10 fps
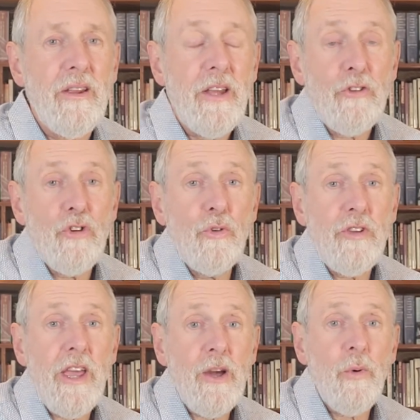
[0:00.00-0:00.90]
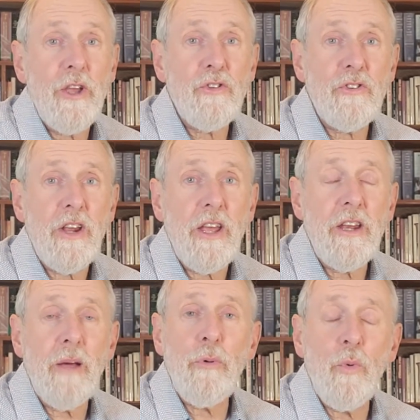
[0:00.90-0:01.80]
Now, 2 takeaways today.
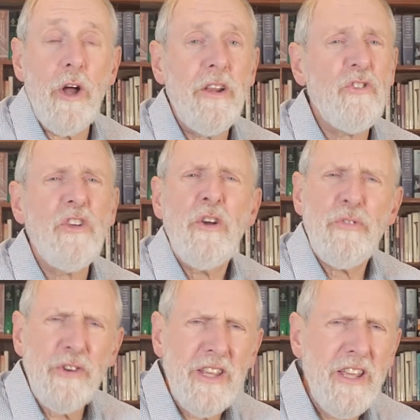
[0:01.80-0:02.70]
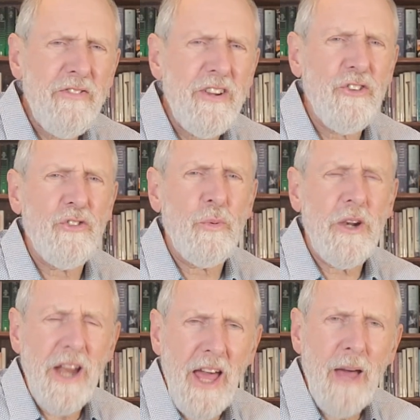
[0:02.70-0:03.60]
Number 1 is forgiveness.
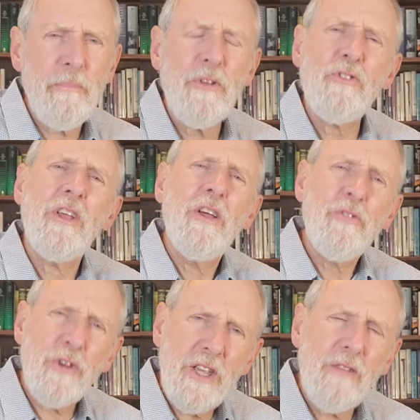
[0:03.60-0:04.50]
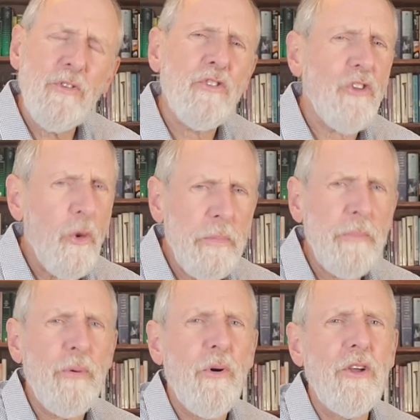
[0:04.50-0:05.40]
When it happens, forgiveness. Don't
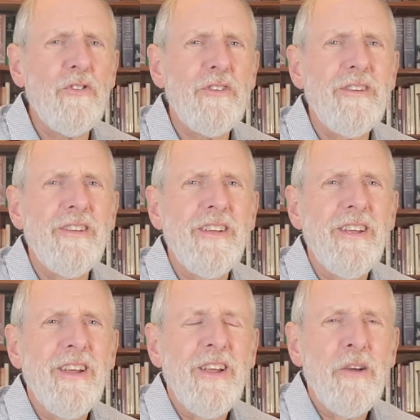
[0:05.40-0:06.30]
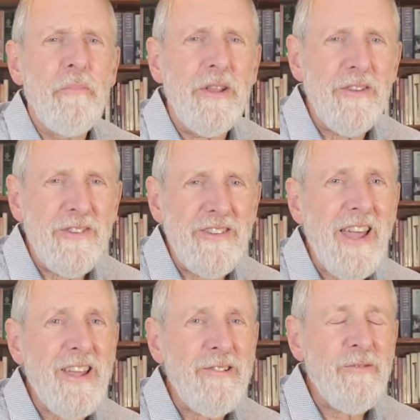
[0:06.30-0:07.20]
be poisoned. But the
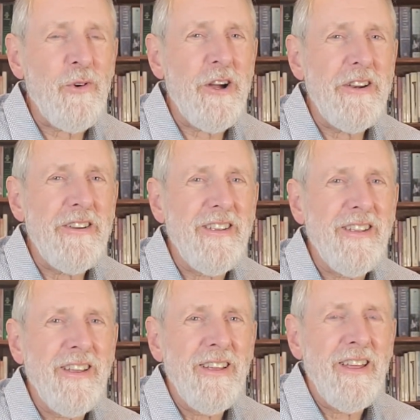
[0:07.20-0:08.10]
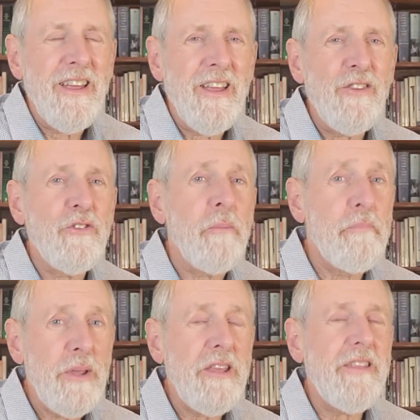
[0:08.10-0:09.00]
second one is
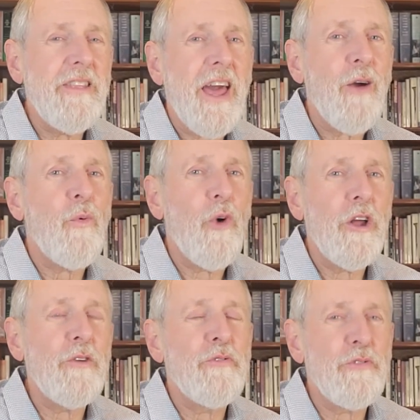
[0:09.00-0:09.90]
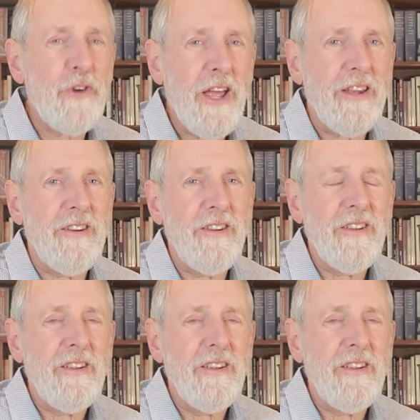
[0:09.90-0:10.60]
be that one friend